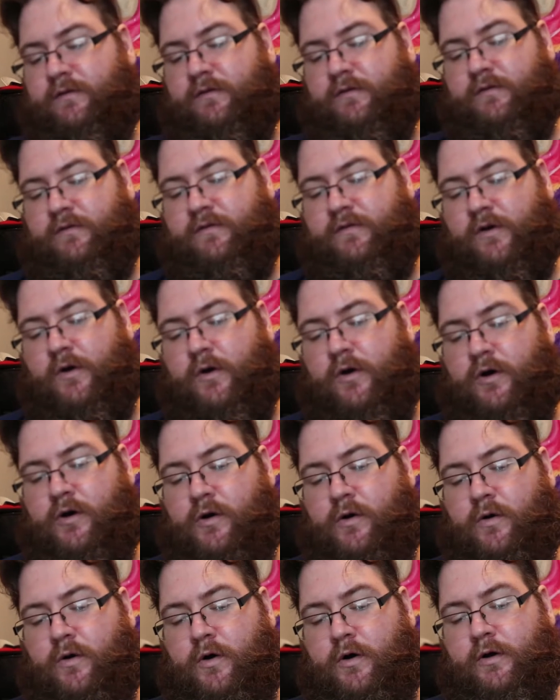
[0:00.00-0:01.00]

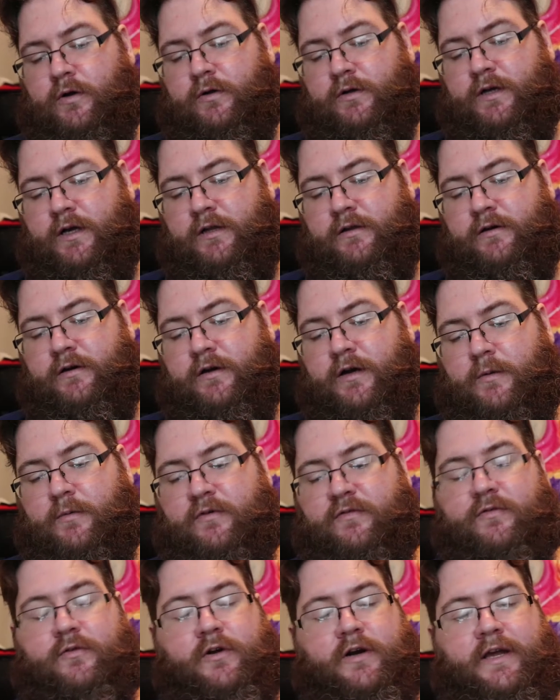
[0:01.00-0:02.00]
Soho Oil Color No.
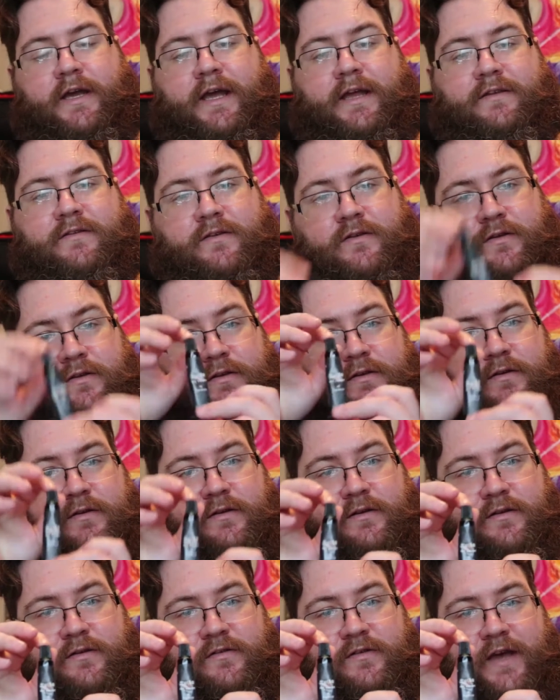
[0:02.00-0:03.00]
48
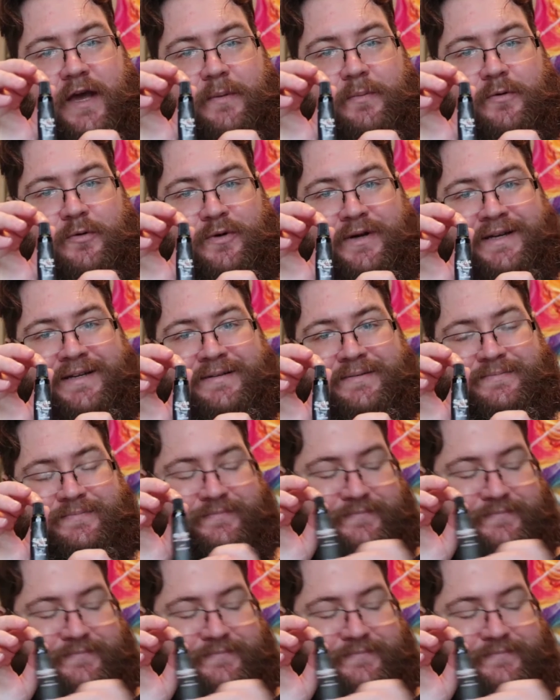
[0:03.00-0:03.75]
Sap Green.